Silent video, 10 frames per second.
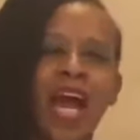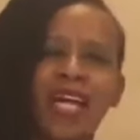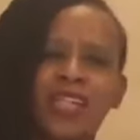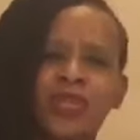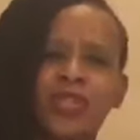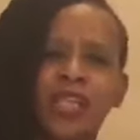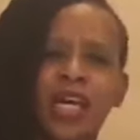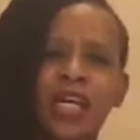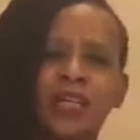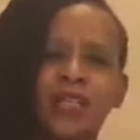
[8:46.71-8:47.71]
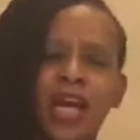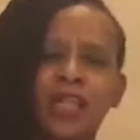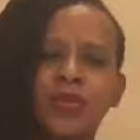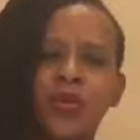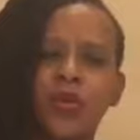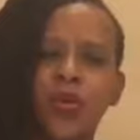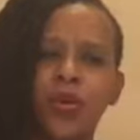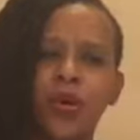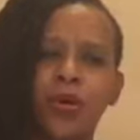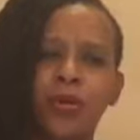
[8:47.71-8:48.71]
I guess you'd say natural
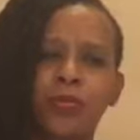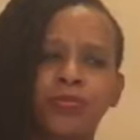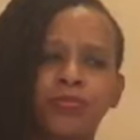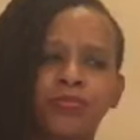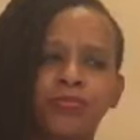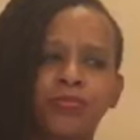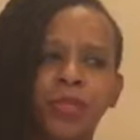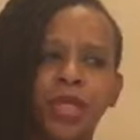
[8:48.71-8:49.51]
um,